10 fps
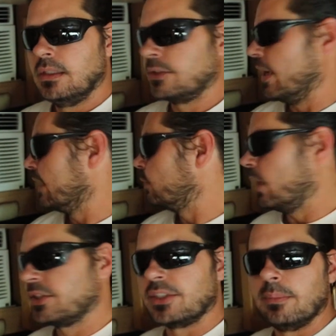so I had a
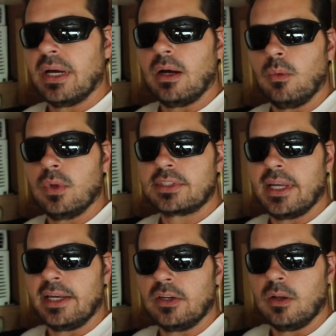question about what's
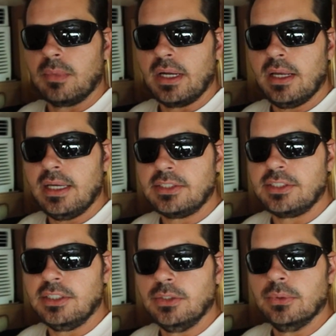hanging on my
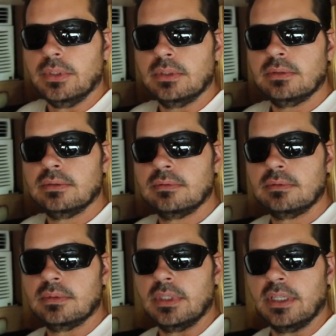AC unit,
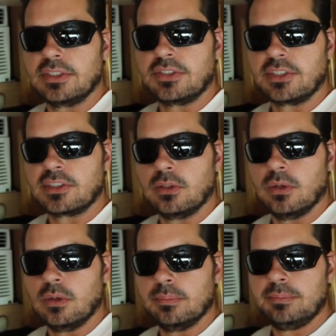and it's this
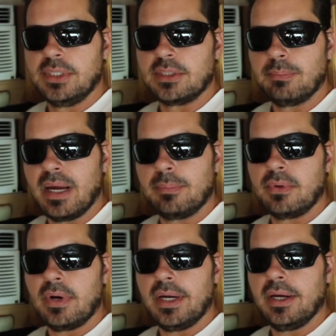little piece of
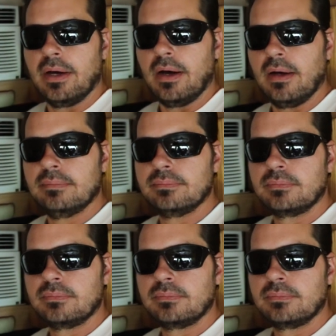paper right here. Alright,